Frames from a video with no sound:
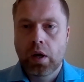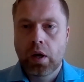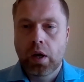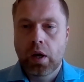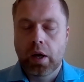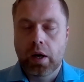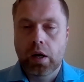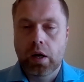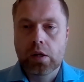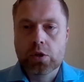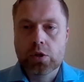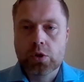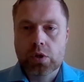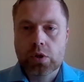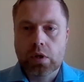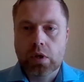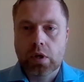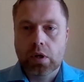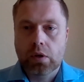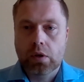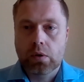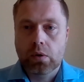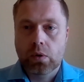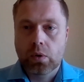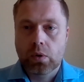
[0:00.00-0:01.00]
And
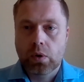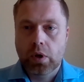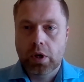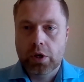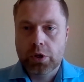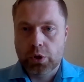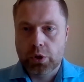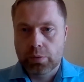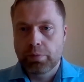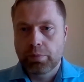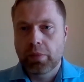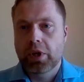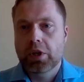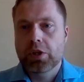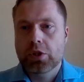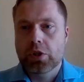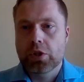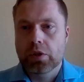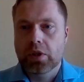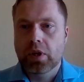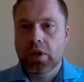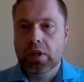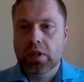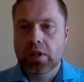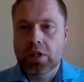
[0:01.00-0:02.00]
also I should
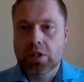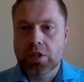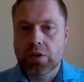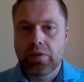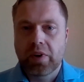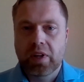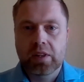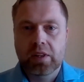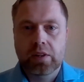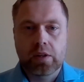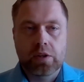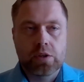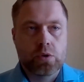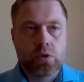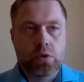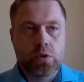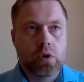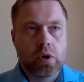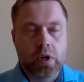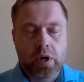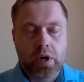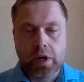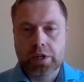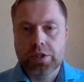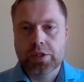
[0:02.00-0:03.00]
mention that this event is
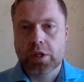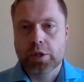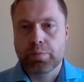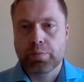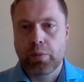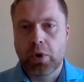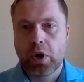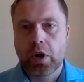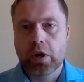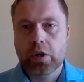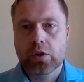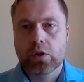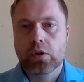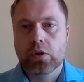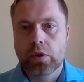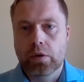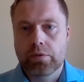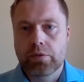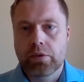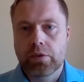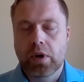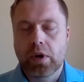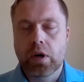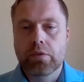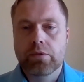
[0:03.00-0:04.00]
organized as part of
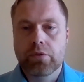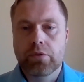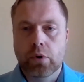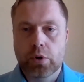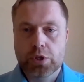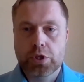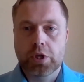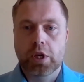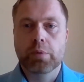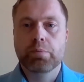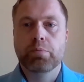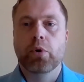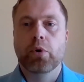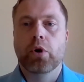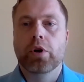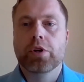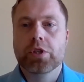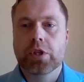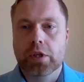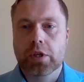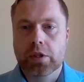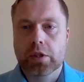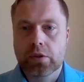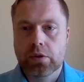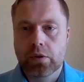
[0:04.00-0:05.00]
a foresight
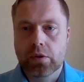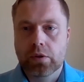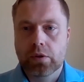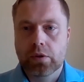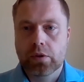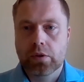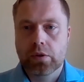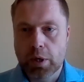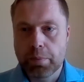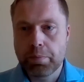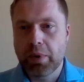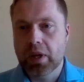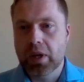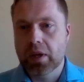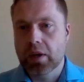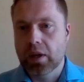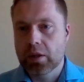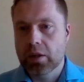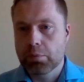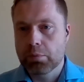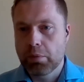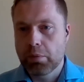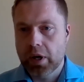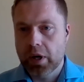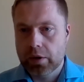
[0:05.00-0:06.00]
project on shipping
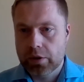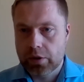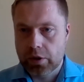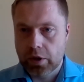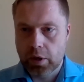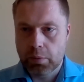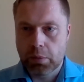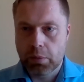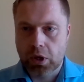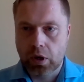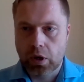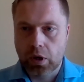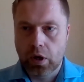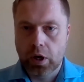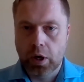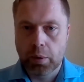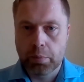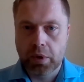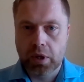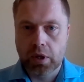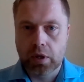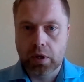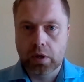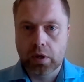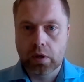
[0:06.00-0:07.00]
and maritime
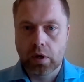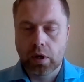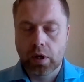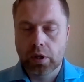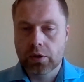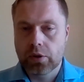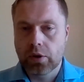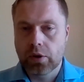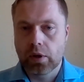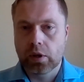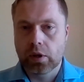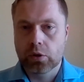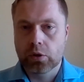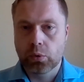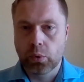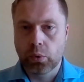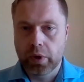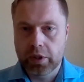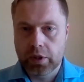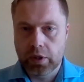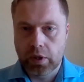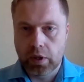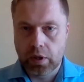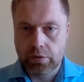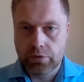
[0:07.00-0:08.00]
economy until
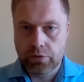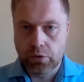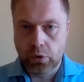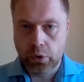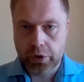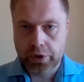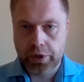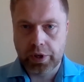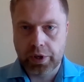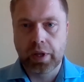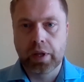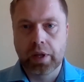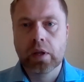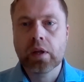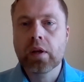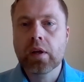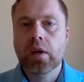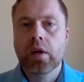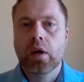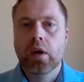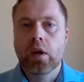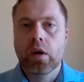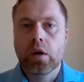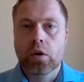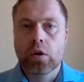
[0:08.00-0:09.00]
2040,
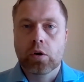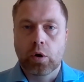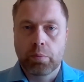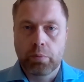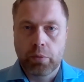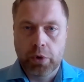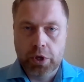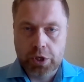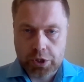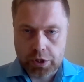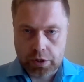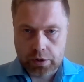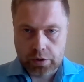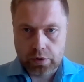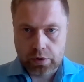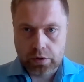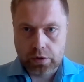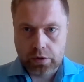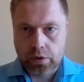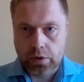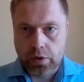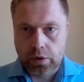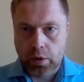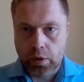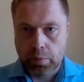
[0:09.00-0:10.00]
commissioned
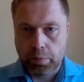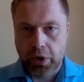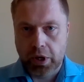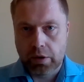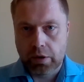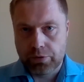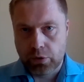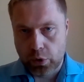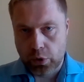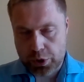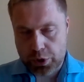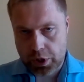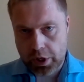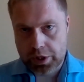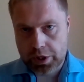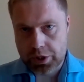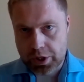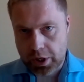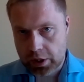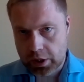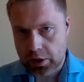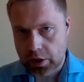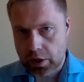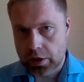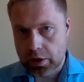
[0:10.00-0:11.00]
by the Foresight
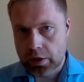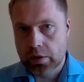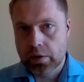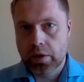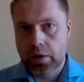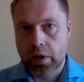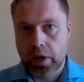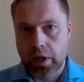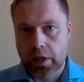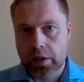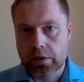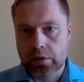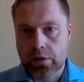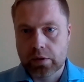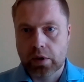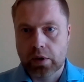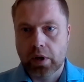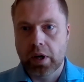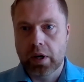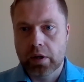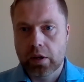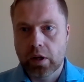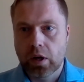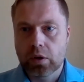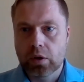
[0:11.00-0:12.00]
Center and
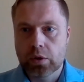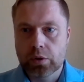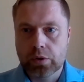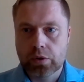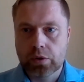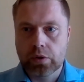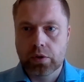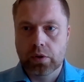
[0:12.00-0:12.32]
carried out